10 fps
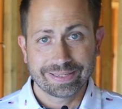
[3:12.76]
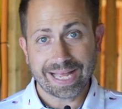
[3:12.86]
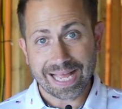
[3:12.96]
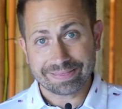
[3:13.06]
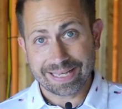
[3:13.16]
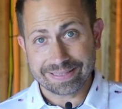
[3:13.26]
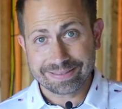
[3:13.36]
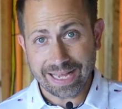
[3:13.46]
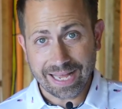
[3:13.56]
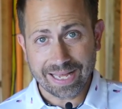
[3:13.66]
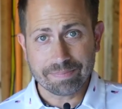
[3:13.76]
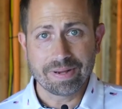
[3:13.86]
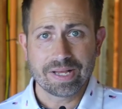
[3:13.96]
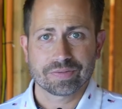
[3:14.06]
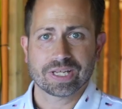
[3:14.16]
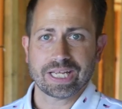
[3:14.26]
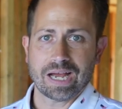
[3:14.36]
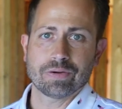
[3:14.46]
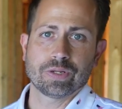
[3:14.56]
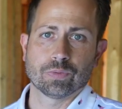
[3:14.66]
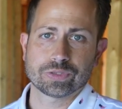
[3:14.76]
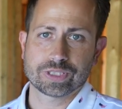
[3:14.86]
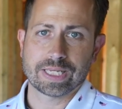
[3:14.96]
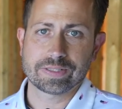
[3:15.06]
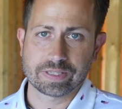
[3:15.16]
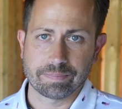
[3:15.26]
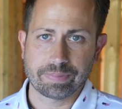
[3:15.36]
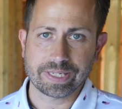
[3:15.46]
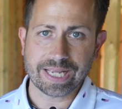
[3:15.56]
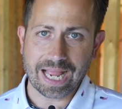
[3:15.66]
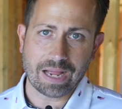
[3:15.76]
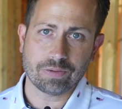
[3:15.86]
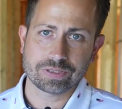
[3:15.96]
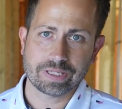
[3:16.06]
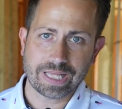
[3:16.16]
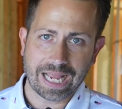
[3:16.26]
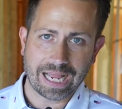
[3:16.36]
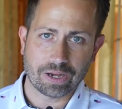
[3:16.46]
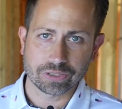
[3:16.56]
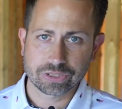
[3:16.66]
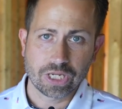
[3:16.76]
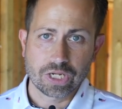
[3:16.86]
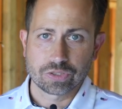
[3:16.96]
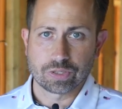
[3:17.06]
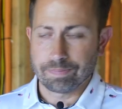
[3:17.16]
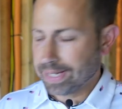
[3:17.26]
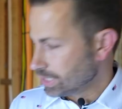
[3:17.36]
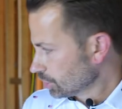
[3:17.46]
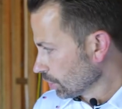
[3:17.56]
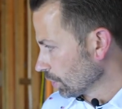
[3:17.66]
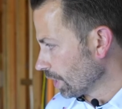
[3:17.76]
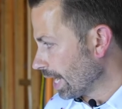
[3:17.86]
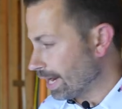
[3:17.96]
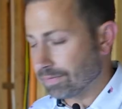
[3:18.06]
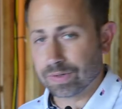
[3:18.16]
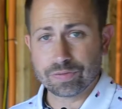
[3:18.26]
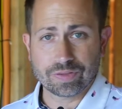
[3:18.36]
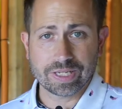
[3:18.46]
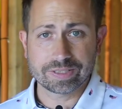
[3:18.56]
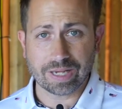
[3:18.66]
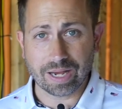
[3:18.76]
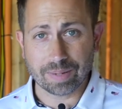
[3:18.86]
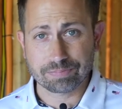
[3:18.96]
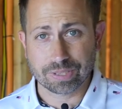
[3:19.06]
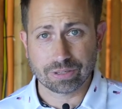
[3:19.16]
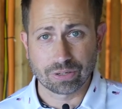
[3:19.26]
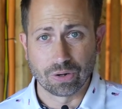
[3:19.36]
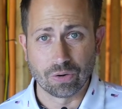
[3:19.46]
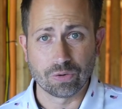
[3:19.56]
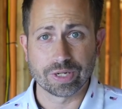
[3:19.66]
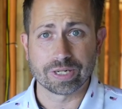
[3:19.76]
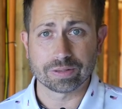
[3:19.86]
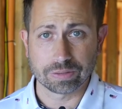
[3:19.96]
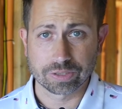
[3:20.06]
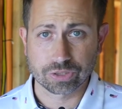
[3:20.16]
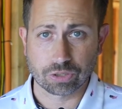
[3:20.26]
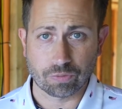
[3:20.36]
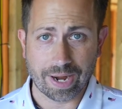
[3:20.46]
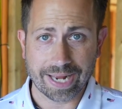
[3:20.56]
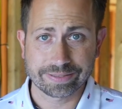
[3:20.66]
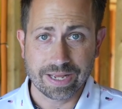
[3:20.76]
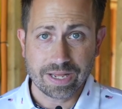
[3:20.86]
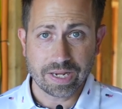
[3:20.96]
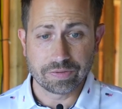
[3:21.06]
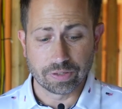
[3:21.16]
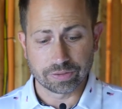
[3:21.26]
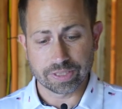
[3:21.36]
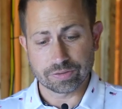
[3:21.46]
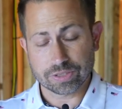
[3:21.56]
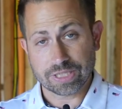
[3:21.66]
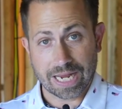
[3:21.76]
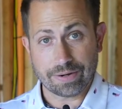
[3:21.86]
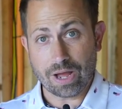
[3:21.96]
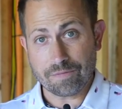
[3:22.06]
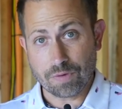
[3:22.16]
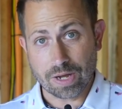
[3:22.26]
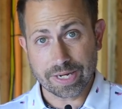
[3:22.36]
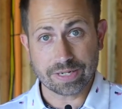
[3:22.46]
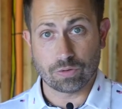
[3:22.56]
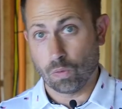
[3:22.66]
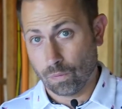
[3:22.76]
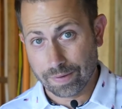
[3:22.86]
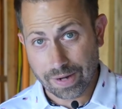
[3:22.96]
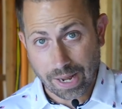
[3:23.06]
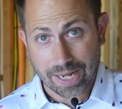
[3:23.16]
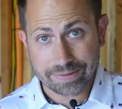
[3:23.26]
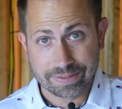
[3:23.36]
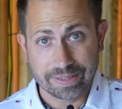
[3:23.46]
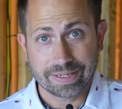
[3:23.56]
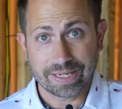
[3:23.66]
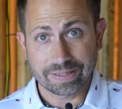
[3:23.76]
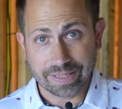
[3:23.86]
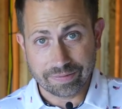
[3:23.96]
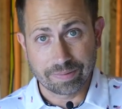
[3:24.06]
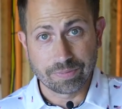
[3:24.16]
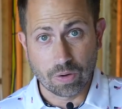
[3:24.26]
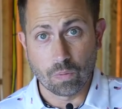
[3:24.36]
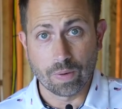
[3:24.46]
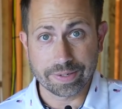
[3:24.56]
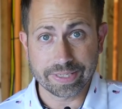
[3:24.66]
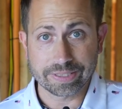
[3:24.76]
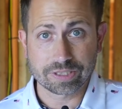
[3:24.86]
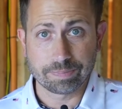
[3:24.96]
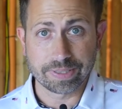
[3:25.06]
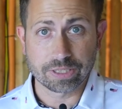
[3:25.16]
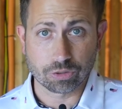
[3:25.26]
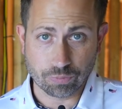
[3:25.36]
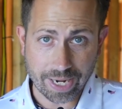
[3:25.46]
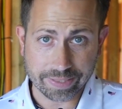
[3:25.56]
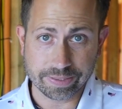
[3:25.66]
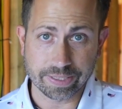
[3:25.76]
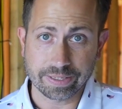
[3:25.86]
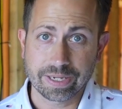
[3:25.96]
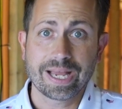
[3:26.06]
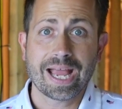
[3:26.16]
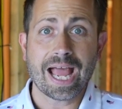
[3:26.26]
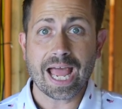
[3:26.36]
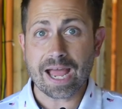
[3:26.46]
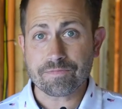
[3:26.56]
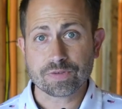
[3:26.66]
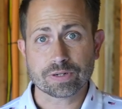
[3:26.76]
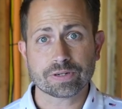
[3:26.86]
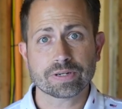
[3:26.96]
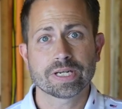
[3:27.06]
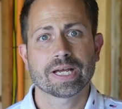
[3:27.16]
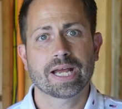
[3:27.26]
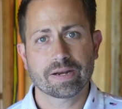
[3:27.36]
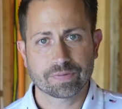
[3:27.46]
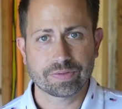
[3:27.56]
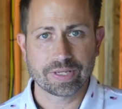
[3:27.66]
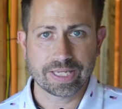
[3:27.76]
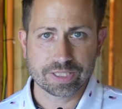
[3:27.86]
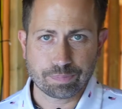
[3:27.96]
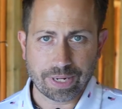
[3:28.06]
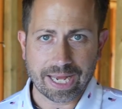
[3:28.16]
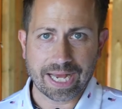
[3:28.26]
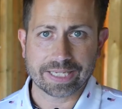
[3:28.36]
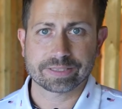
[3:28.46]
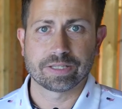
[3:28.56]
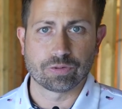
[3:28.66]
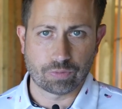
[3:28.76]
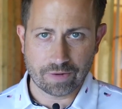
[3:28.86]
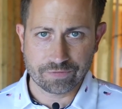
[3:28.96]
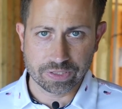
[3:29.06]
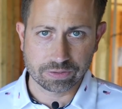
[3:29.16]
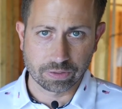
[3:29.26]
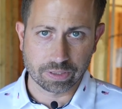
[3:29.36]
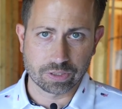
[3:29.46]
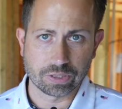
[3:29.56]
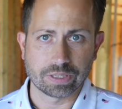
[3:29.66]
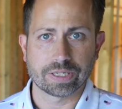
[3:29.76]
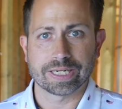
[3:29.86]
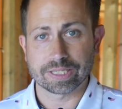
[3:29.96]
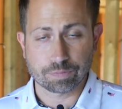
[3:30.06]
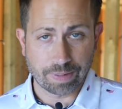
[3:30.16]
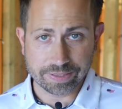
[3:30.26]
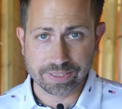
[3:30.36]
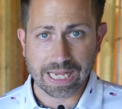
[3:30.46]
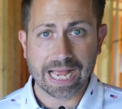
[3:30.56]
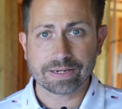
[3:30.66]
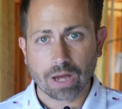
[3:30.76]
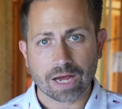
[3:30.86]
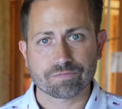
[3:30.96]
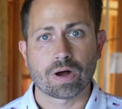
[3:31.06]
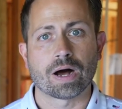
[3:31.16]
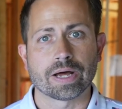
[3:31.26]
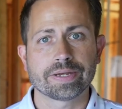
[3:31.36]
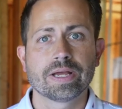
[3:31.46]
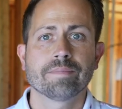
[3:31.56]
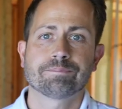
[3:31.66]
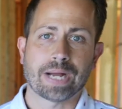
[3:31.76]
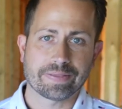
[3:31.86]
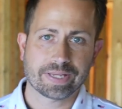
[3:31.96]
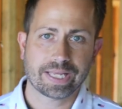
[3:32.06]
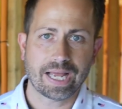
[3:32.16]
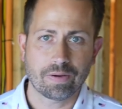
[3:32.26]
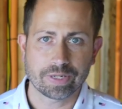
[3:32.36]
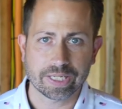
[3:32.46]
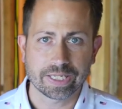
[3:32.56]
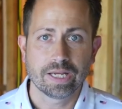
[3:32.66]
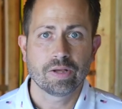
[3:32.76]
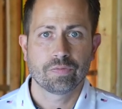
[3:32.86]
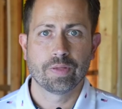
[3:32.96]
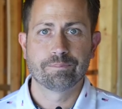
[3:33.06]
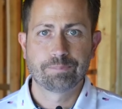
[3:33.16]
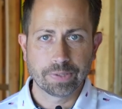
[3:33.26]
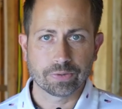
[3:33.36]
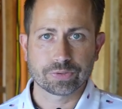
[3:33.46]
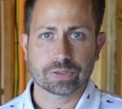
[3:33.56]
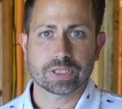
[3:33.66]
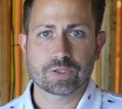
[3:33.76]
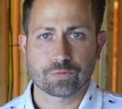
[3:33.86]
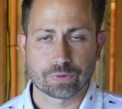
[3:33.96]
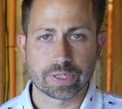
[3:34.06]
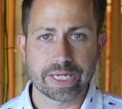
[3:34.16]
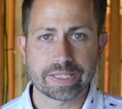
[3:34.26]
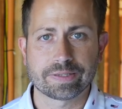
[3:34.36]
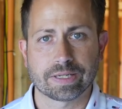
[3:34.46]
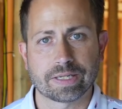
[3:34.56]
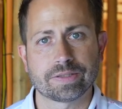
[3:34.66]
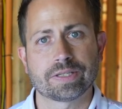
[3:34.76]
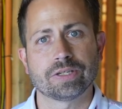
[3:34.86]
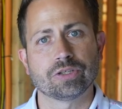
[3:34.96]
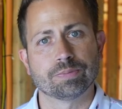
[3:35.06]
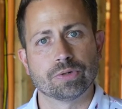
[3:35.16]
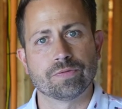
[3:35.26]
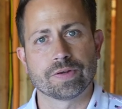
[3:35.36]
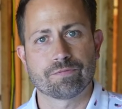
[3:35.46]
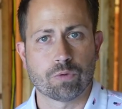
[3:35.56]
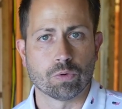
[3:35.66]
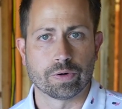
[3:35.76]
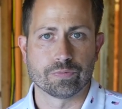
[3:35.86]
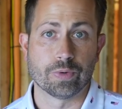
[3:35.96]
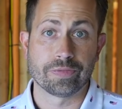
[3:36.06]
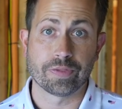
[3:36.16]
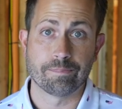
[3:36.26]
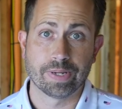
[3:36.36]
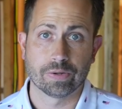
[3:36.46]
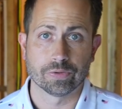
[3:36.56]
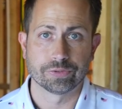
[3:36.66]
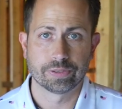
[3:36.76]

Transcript: At that time, the county will send somebody out to the house to make sure everything's up to code and it looks correct, and they'll either sign off on it or not and let them know what needs to be corrected. After everything has passed and the rough-ins look good and it's been signed off on by the county, the builder is free to continue moving forward with the build.